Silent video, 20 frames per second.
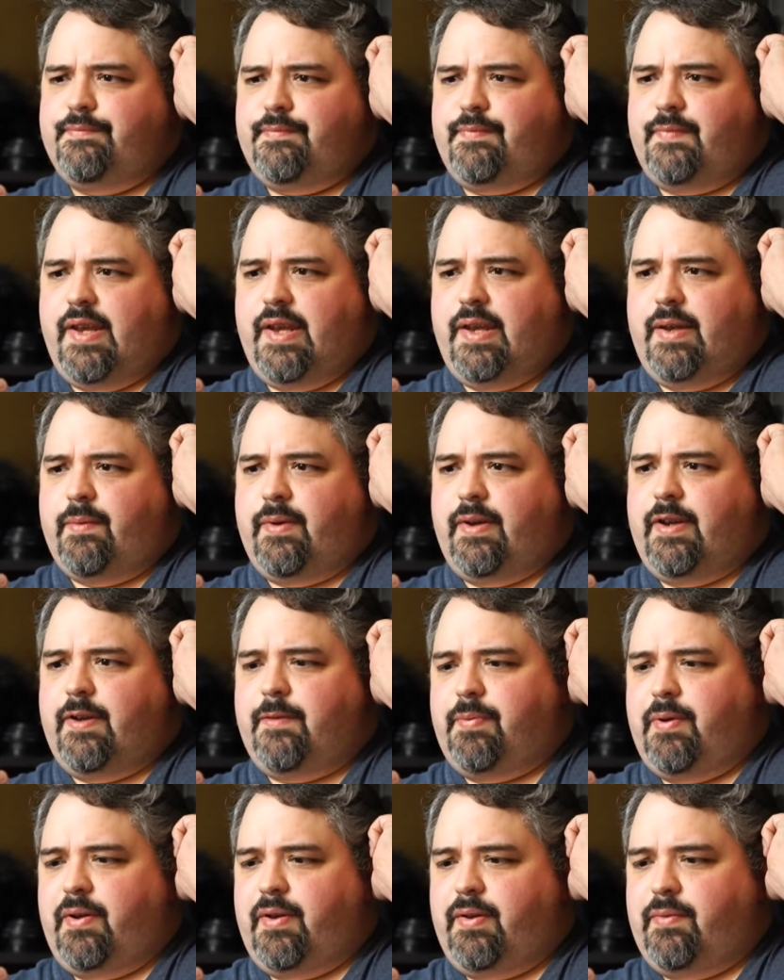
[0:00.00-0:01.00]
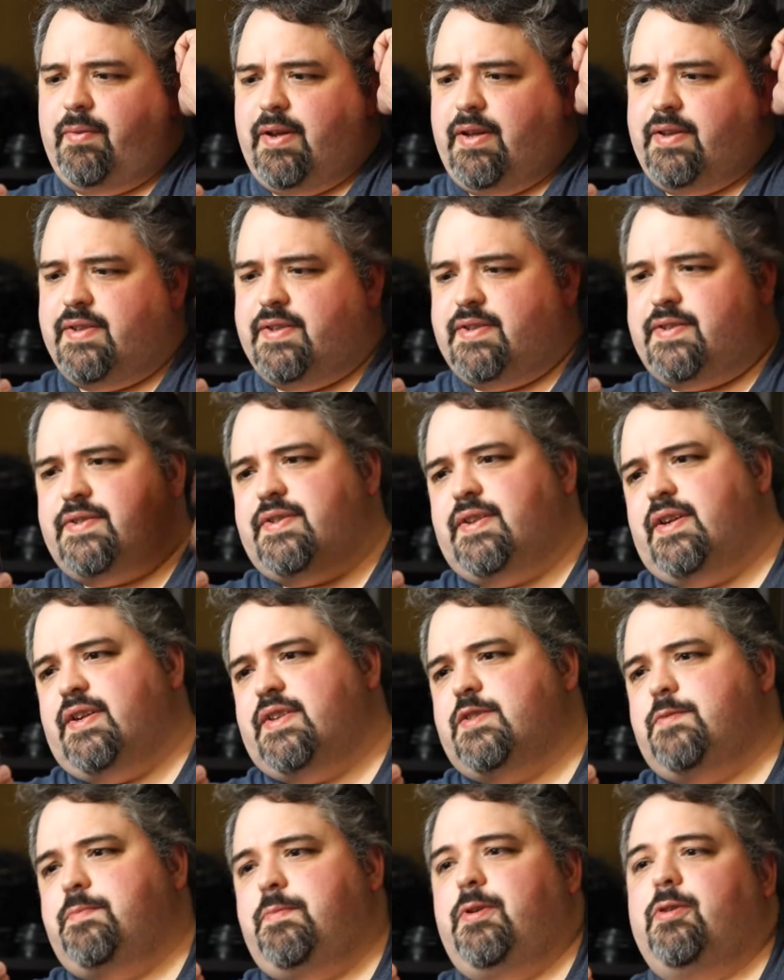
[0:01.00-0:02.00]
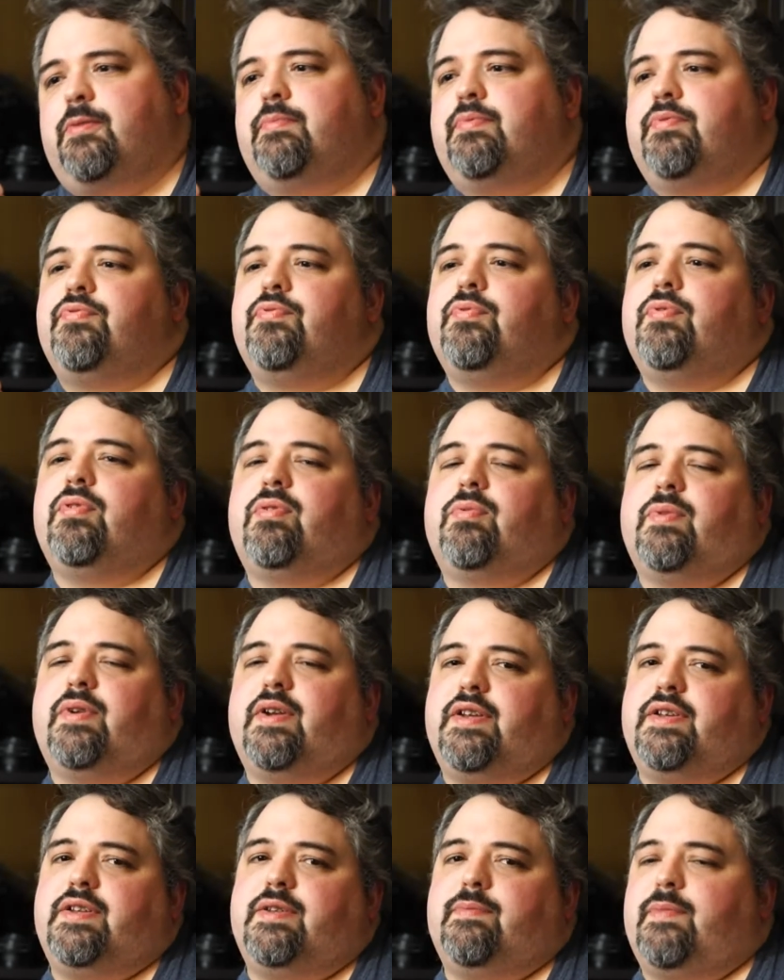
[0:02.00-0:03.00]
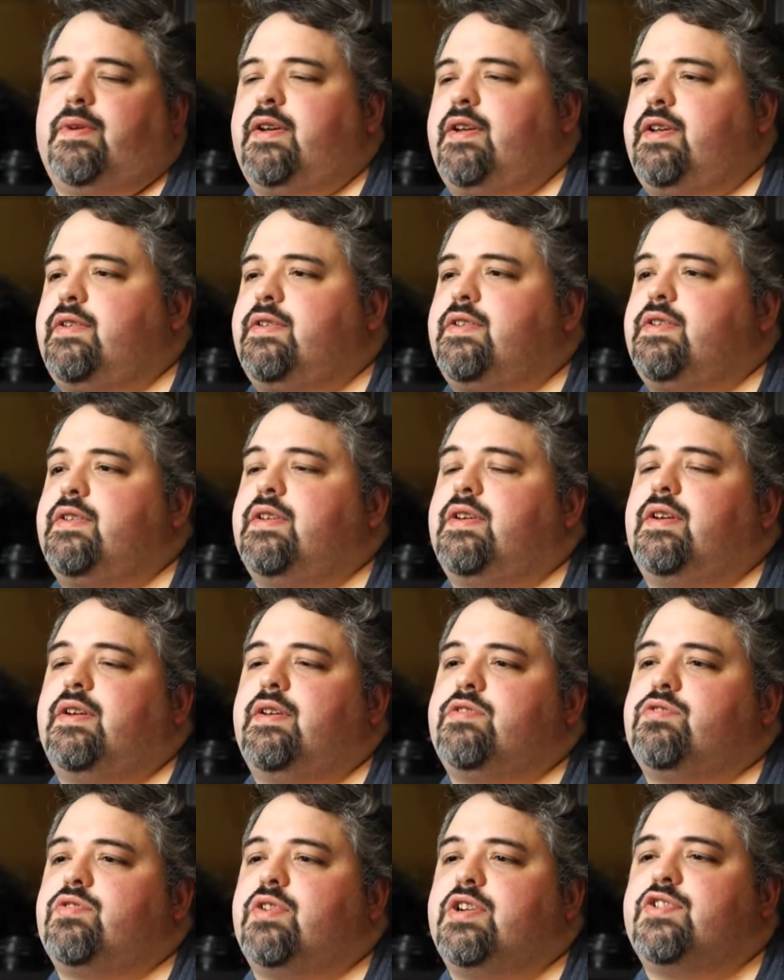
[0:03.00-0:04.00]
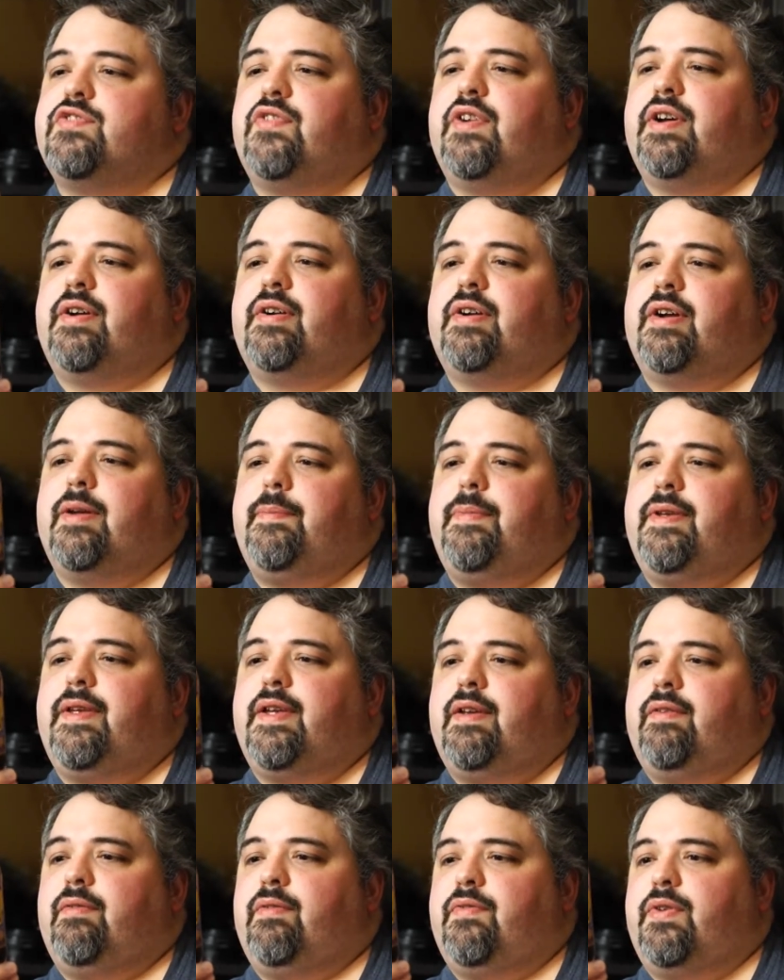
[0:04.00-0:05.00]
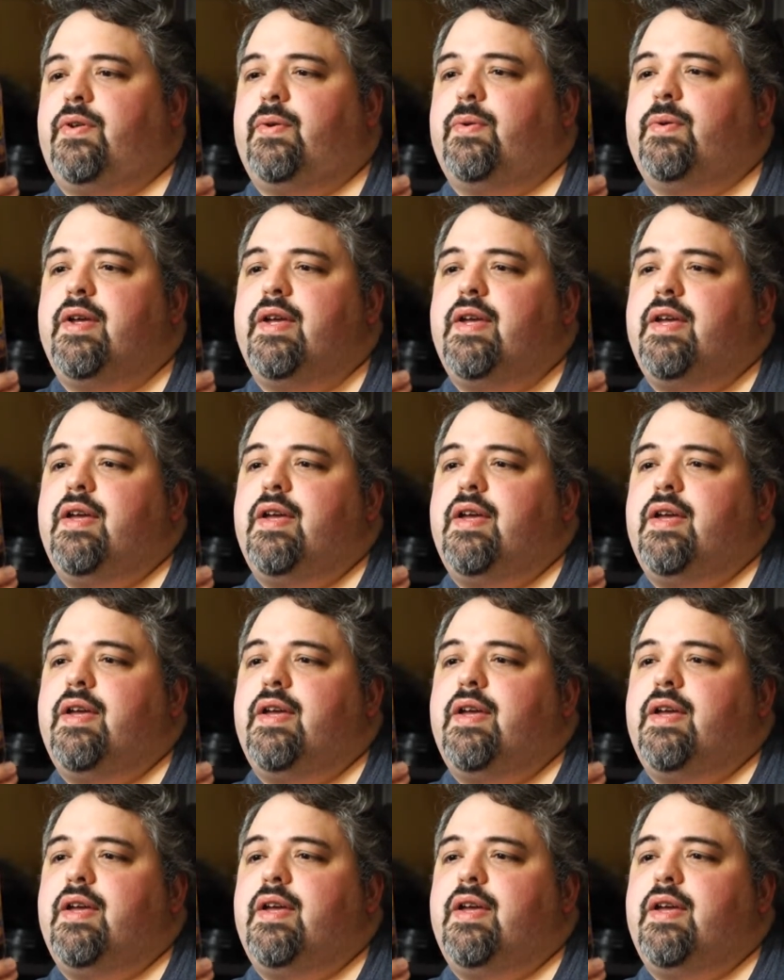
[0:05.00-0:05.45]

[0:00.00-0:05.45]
Anyway, I've probably read this spiel before when I did my Trench Fighter IPA review.